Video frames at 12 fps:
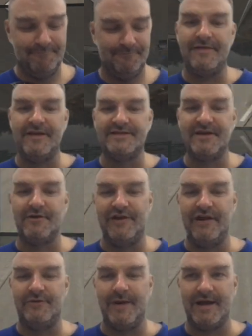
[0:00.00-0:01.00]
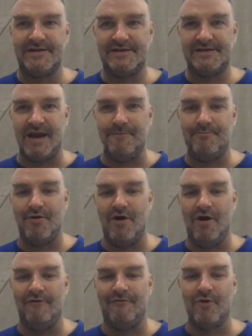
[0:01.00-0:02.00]
At this interchange, we get St.
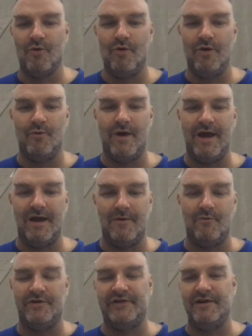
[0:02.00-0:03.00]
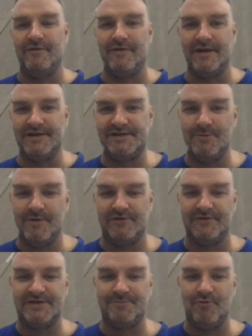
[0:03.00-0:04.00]
Paul for one way, which I don't think is too much of a